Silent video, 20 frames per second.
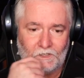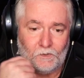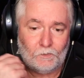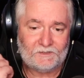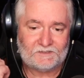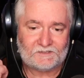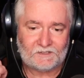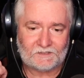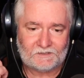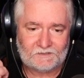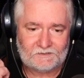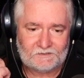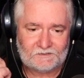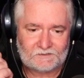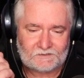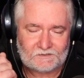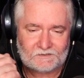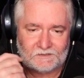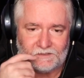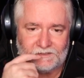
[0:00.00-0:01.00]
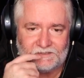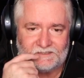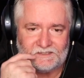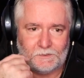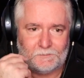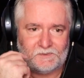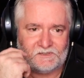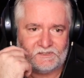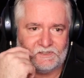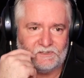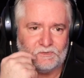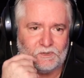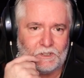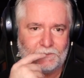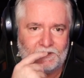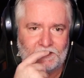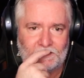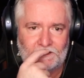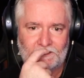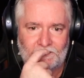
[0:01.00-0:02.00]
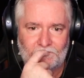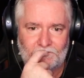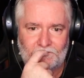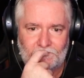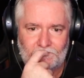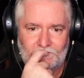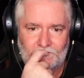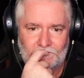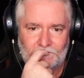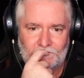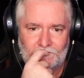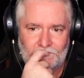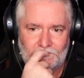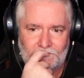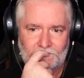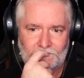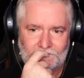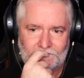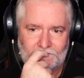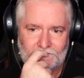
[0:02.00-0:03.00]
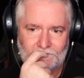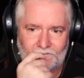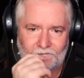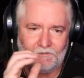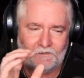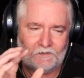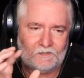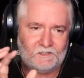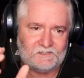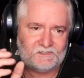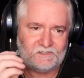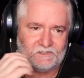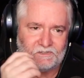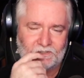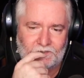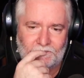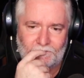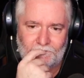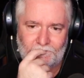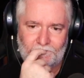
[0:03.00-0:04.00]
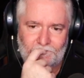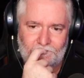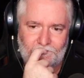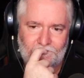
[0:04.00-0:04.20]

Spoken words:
Oh, we're done? Oh, this episode's wrapping up. Nice shot.